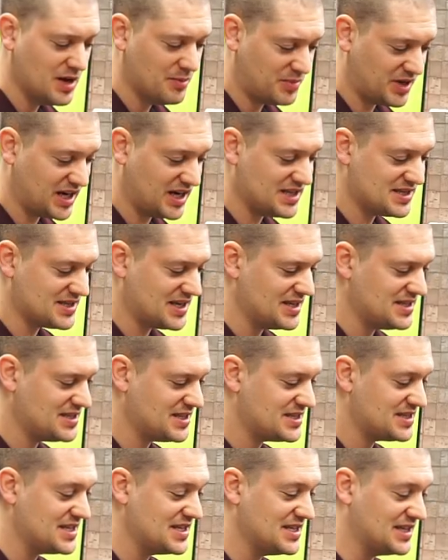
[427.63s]
But it is nice
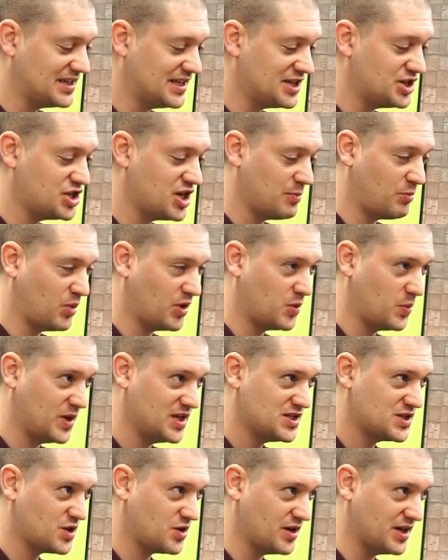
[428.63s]
to see that they ship with
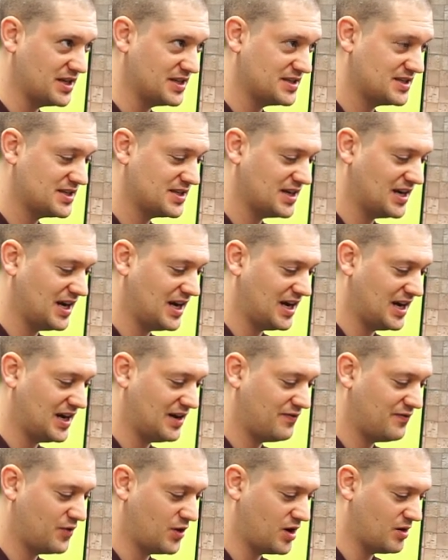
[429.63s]
wind screens
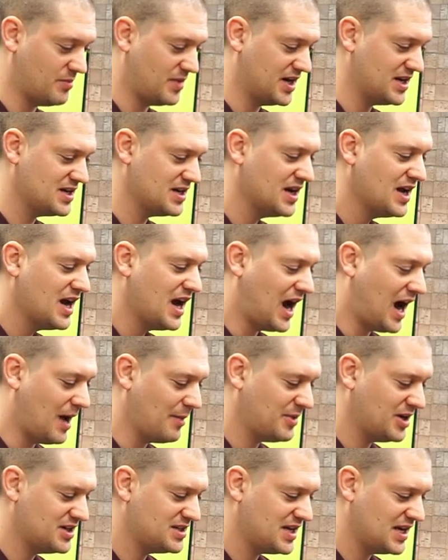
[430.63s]
uh, for your mic.
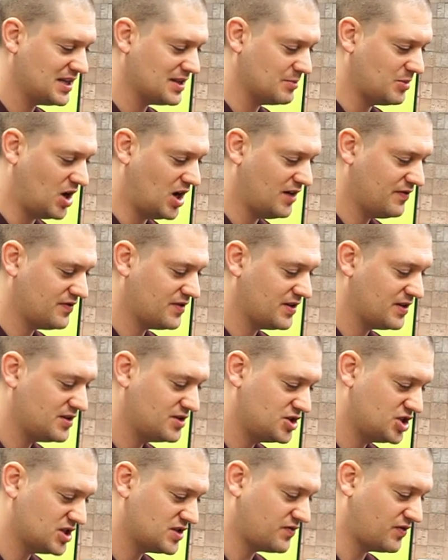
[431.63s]
I'm going to take them off
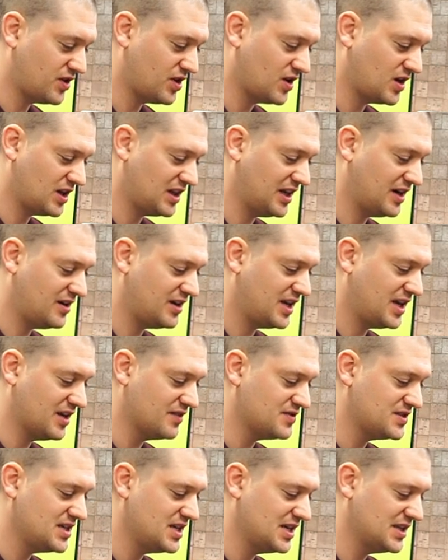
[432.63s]
just for clarity
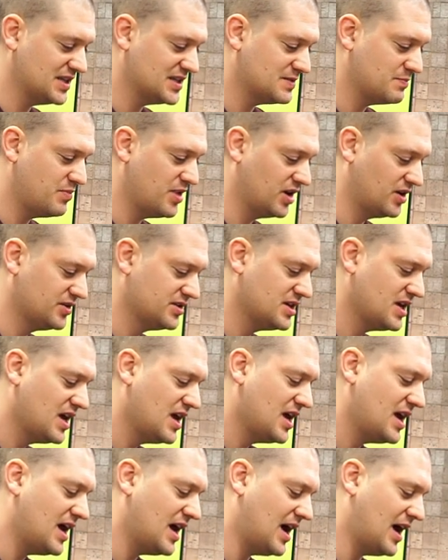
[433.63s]
of seeing this build,
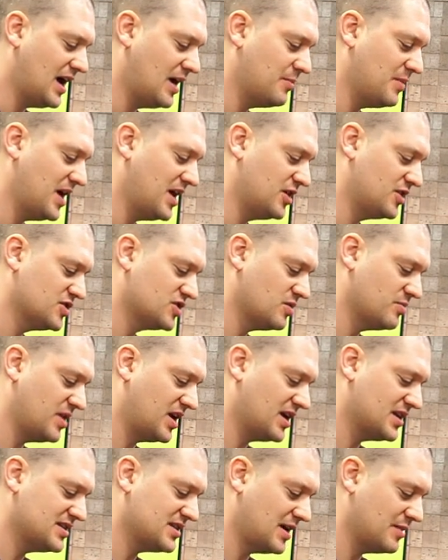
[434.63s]
um, and also
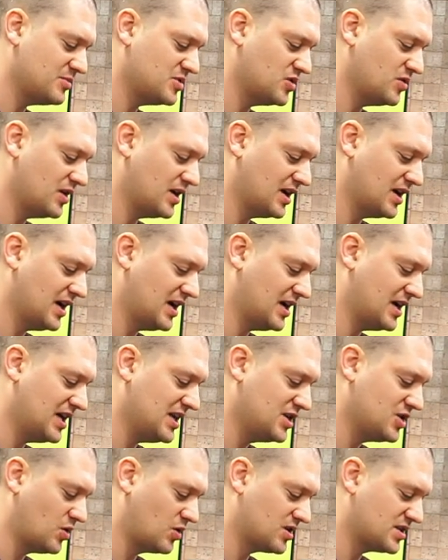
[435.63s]
because I'm doing uh,
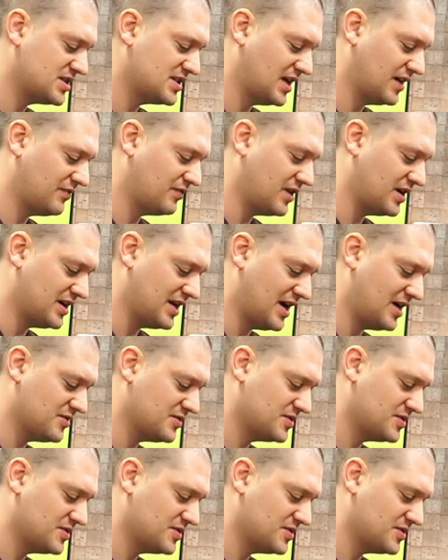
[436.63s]
indoor stuff right now.